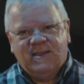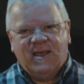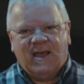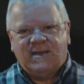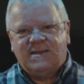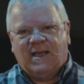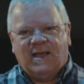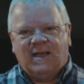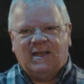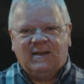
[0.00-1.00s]

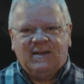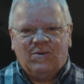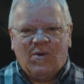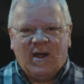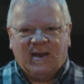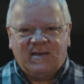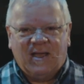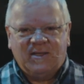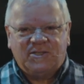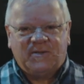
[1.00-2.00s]
that when
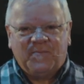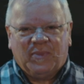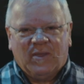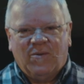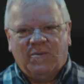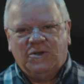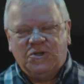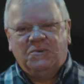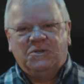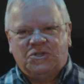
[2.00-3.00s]
we
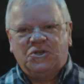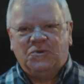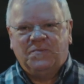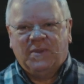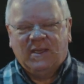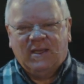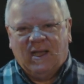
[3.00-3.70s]
do resume